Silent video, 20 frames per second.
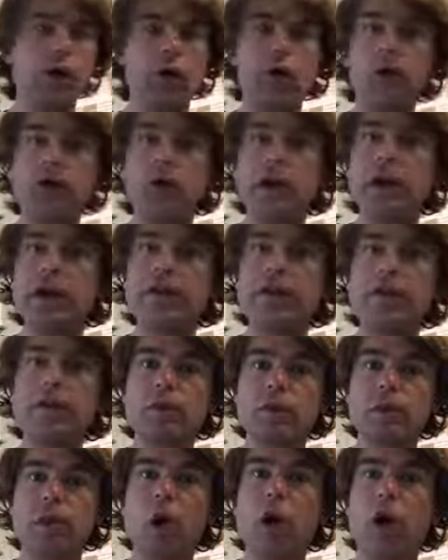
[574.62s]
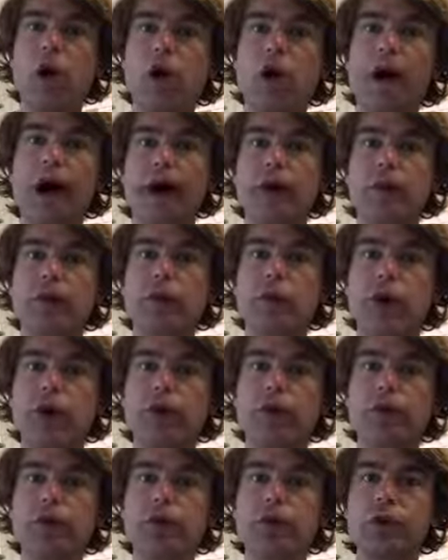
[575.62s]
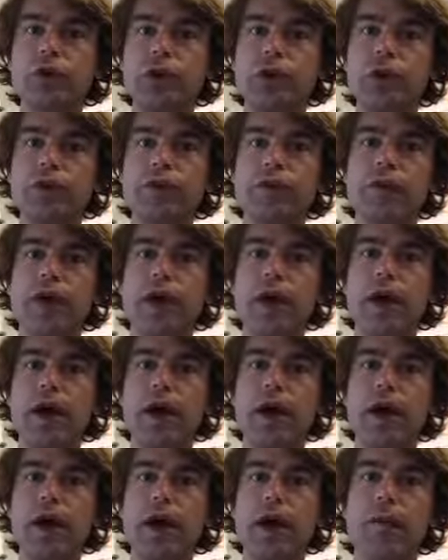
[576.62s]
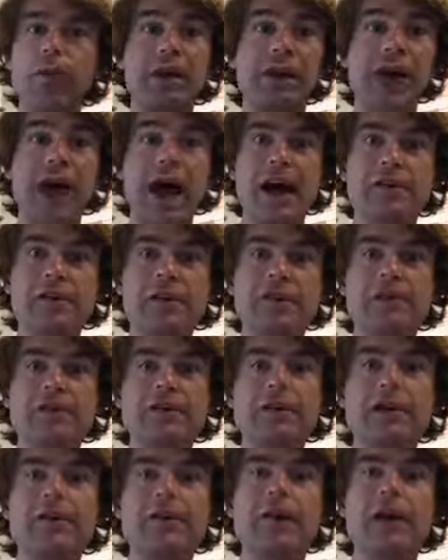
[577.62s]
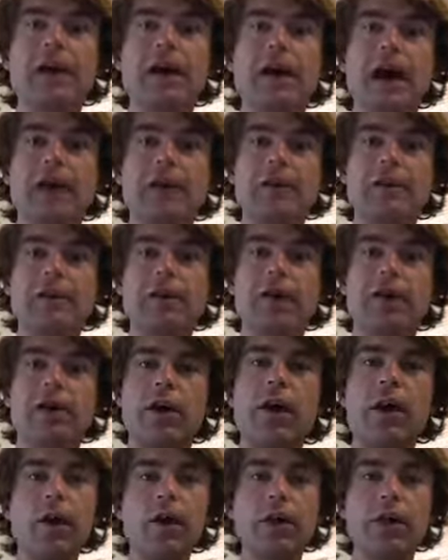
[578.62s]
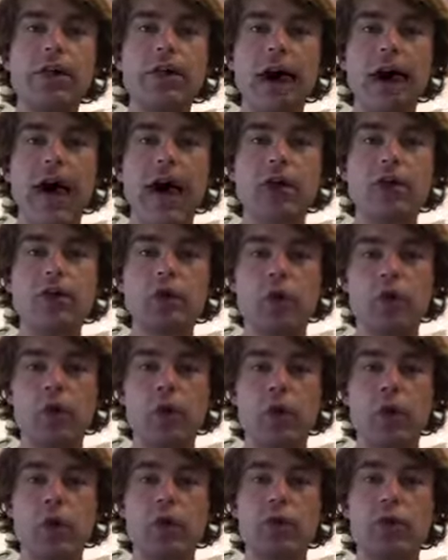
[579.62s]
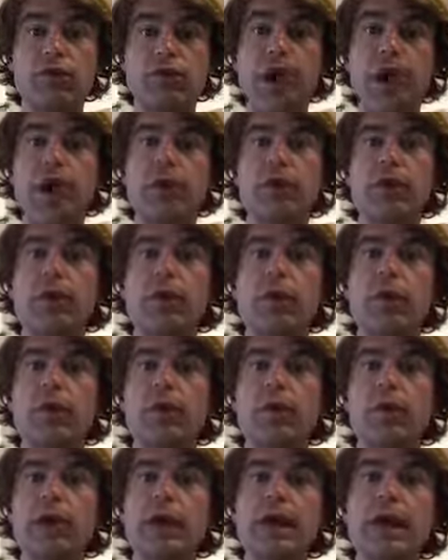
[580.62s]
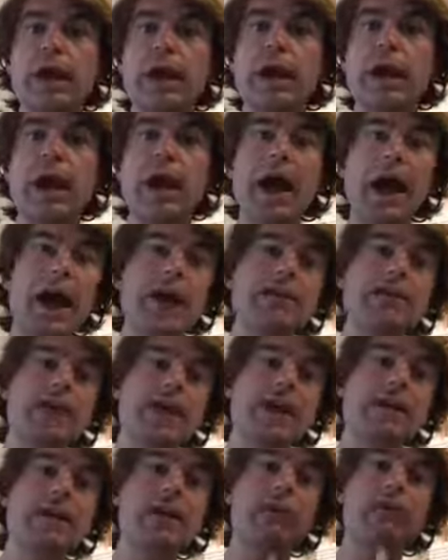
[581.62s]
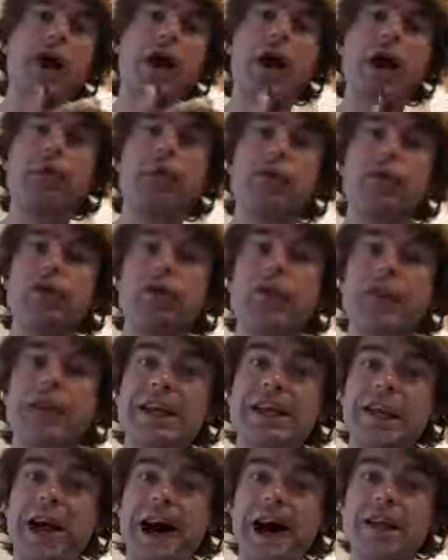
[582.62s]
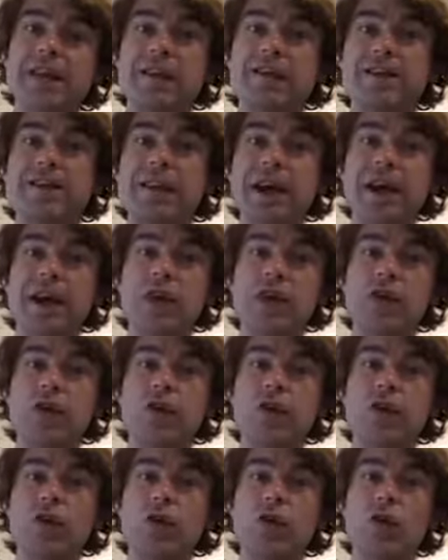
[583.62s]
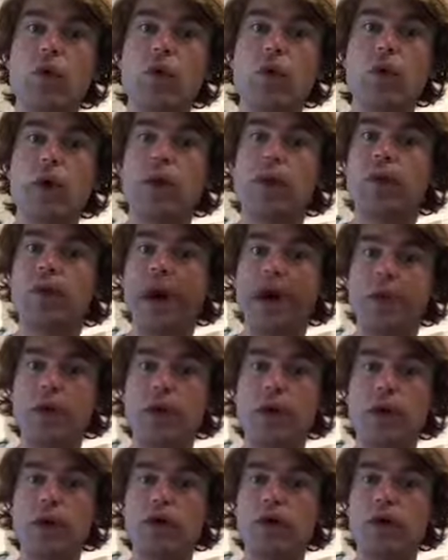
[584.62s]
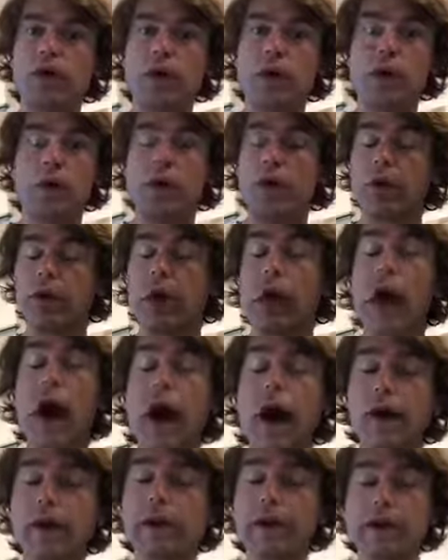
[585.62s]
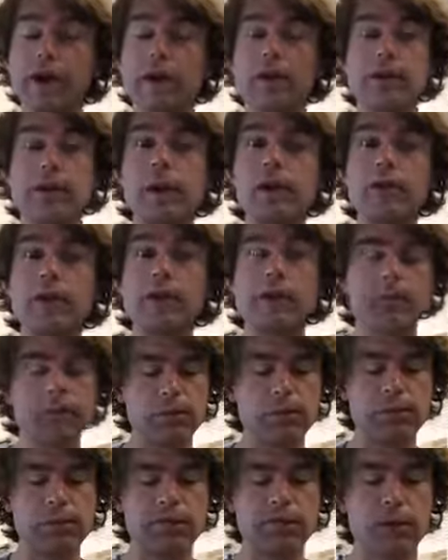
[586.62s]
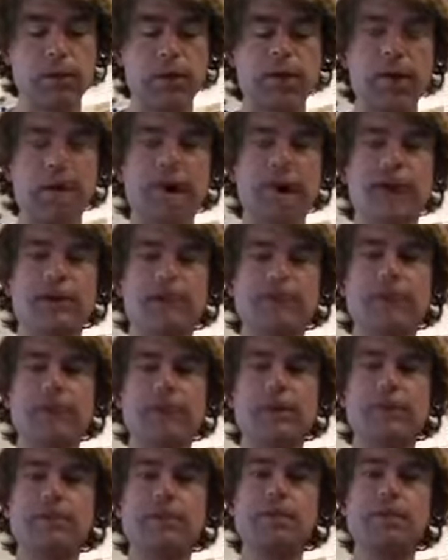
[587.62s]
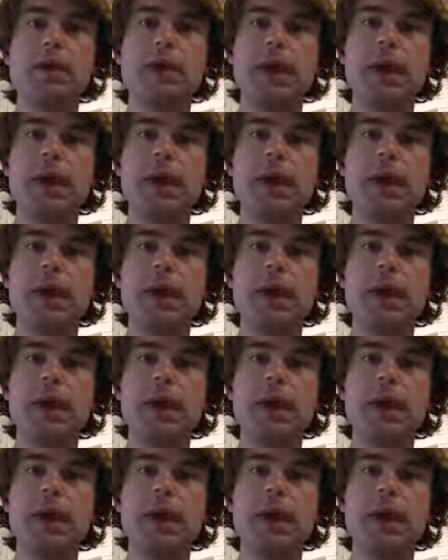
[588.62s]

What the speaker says: goods, raw agricultural goods, molasses, etc., that were found in the Caribbean, and take them up to the United States, where they would, or the colonies even, before the United States,